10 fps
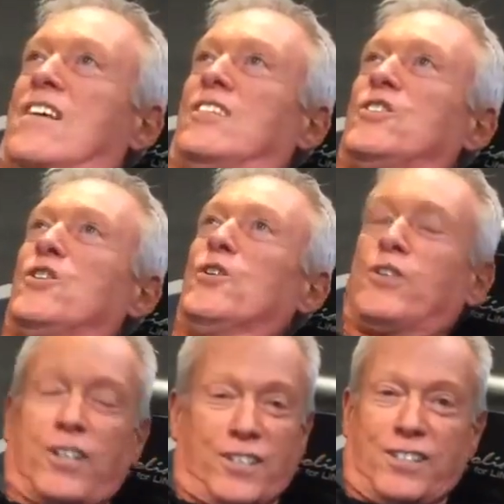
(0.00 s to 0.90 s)
And you
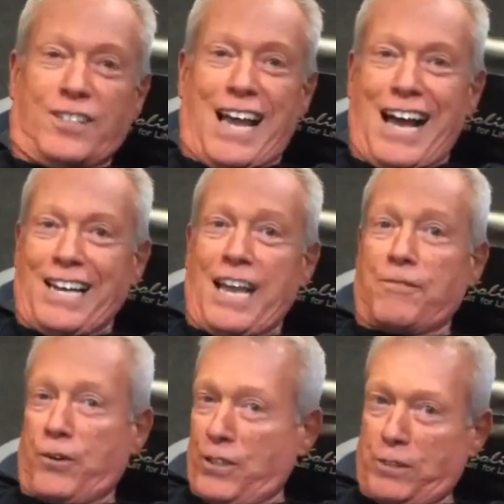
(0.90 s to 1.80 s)
cannot
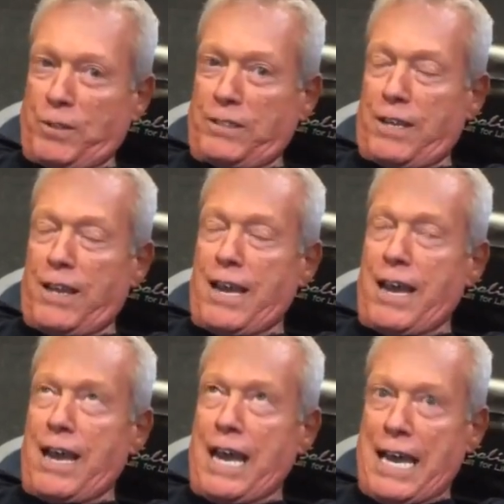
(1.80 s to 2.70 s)
have Christmas
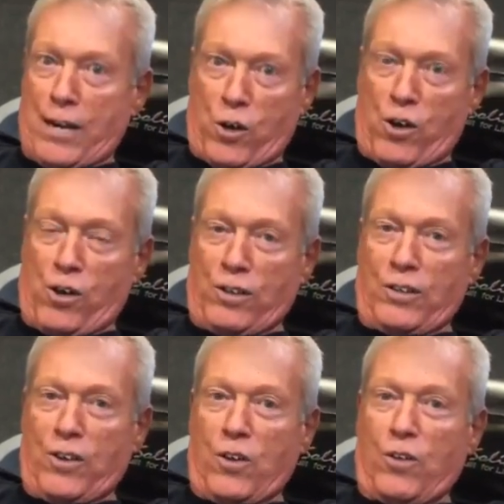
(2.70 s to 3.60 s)
at all
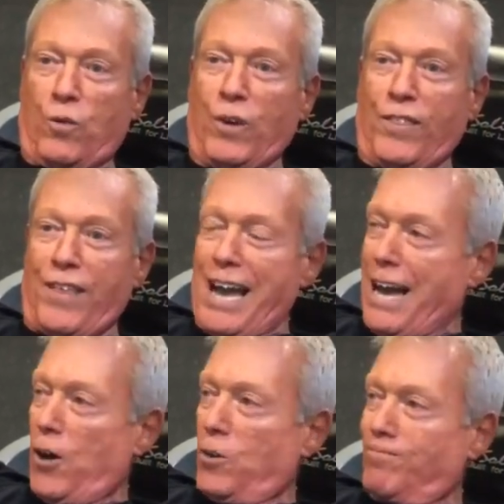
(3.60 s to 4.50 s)

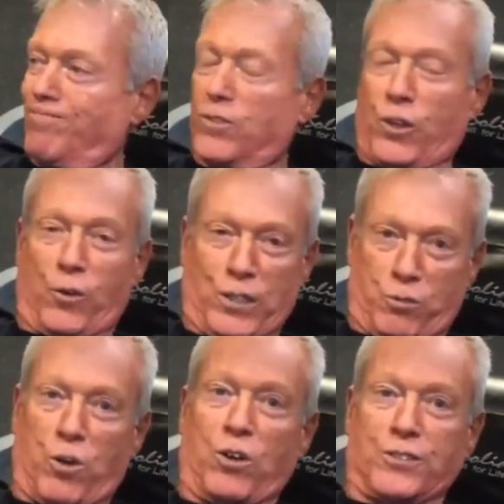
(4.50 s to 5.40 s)
without the
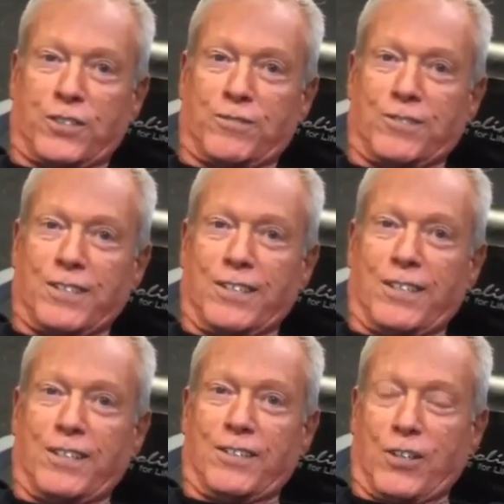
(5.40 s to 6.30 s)
Griswolds.
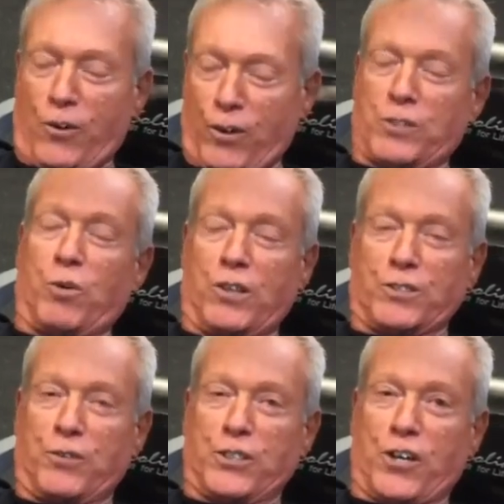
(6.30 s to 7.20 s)
The
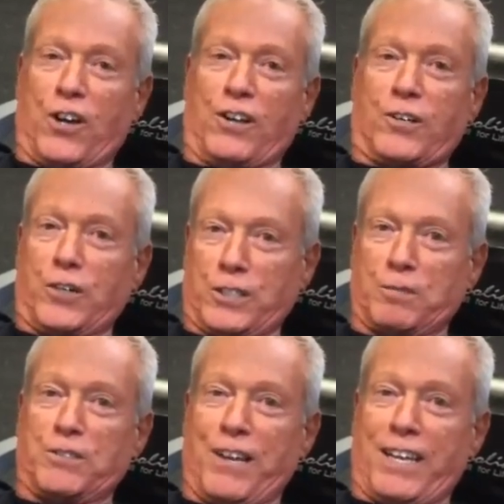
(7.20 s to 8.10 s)
Griswolds, for sure.
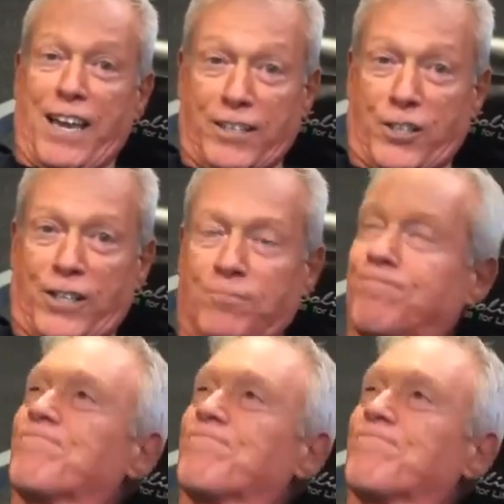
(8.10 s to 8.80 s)
Christmas Vacation.